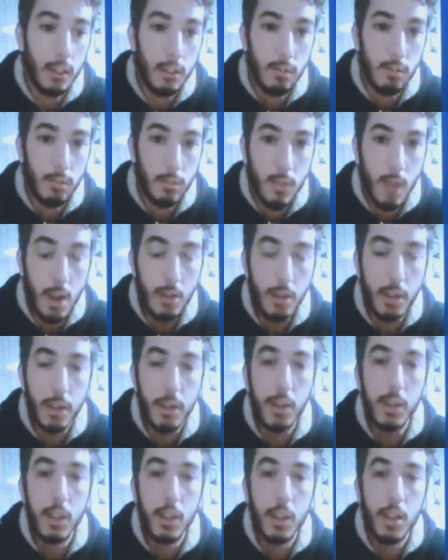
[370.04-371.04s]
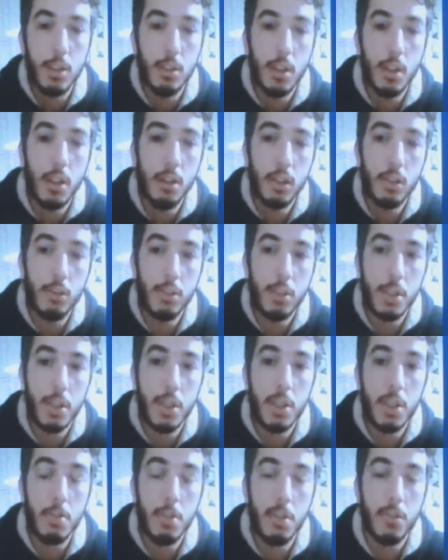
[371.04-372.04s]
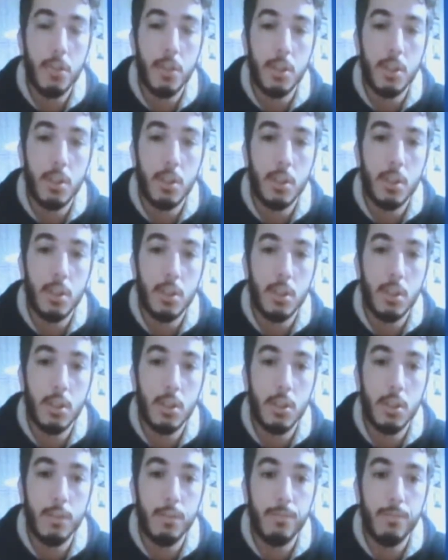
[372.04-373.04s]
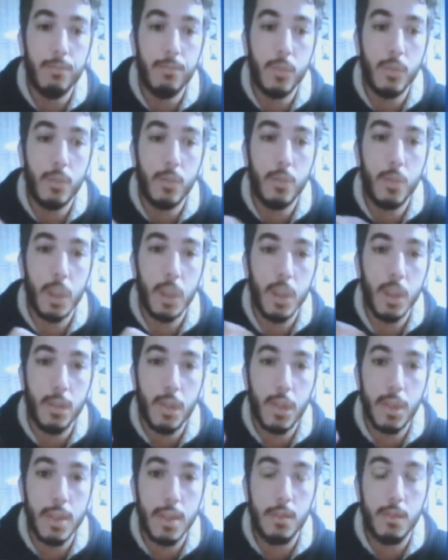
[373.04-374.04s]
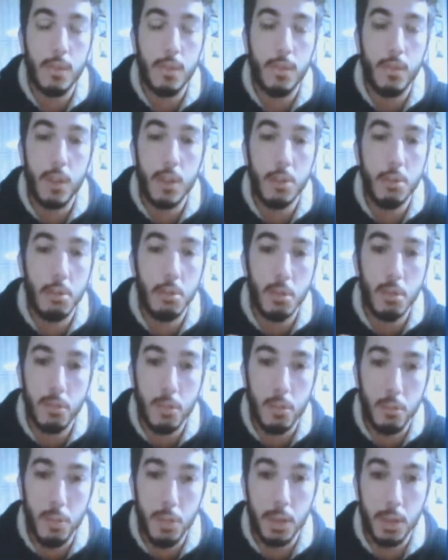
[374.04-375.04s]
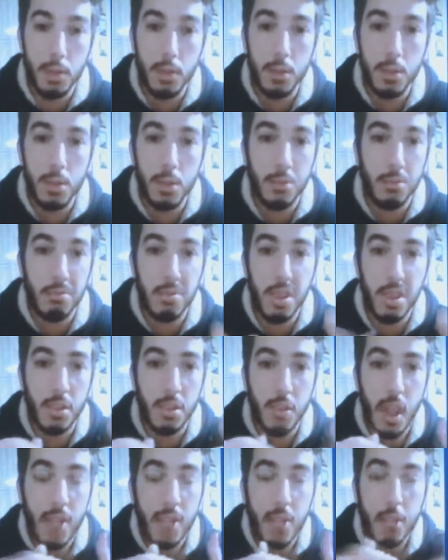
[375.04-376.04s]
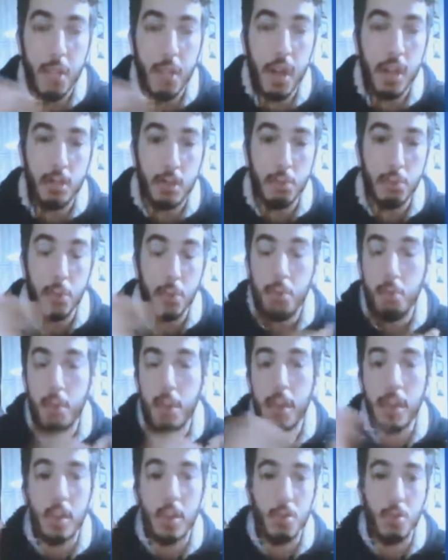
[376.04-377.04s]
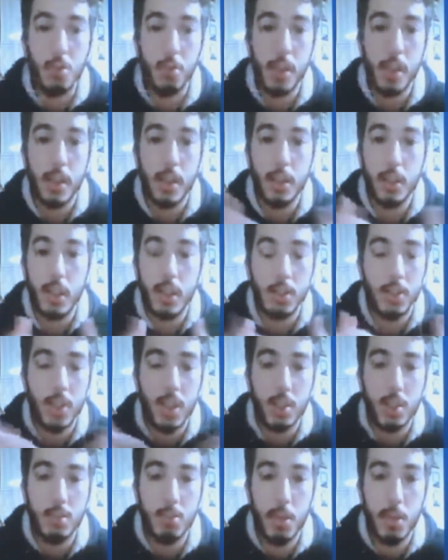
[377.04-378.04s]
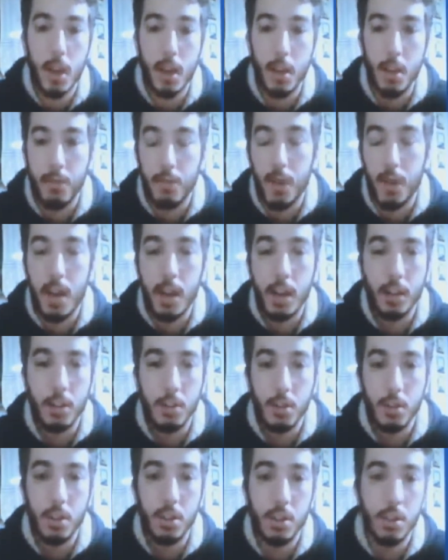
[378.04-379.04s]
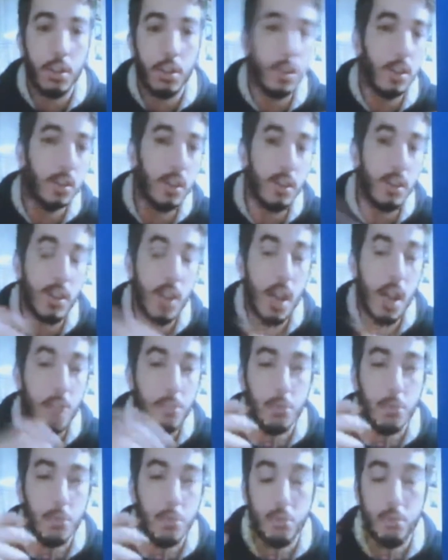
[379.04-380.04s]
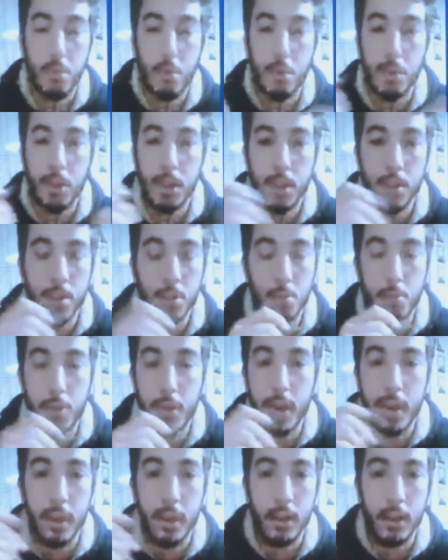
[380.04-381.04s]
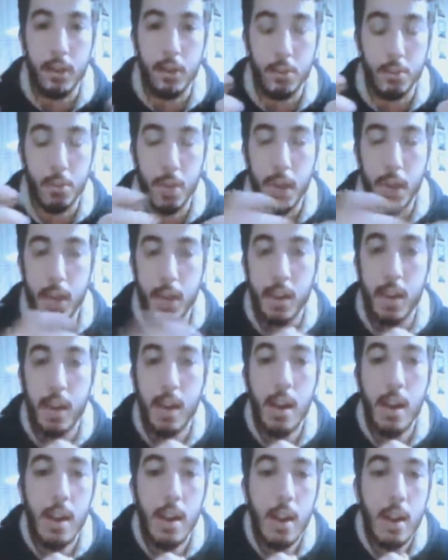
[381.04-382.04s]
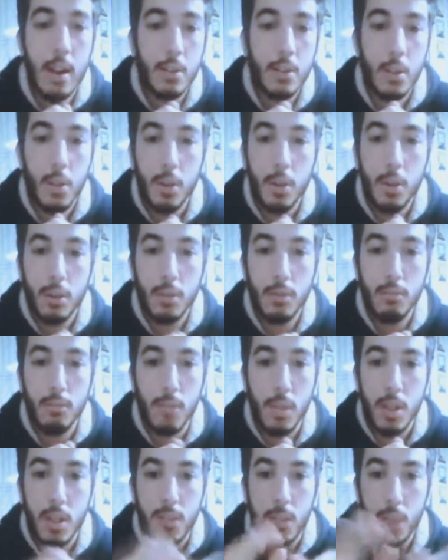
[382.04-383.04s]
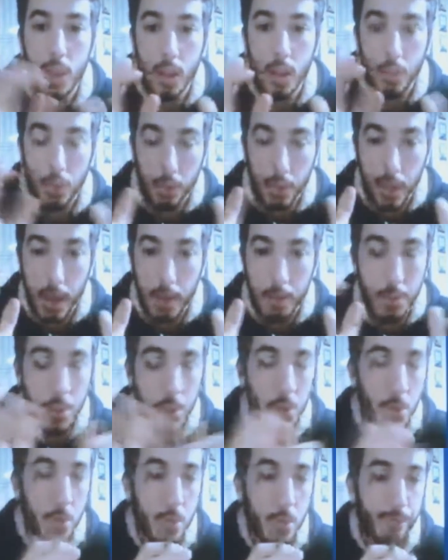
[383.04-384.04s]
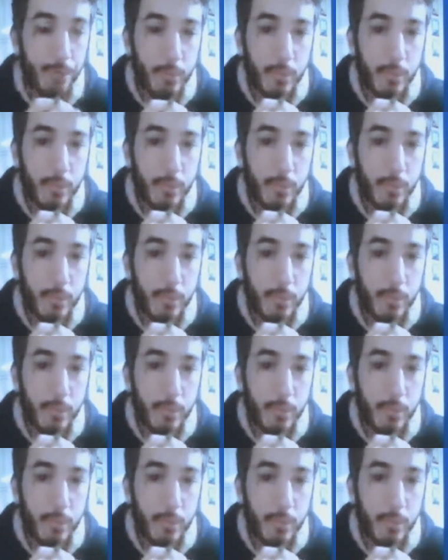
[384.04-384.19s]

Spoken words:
currently on a regime of free visa, freedom of movement, you know, so everybody from Albania or Romania, they can just buy a flight on internet and come to Paris or Berlin or Spain, so it's free for them. So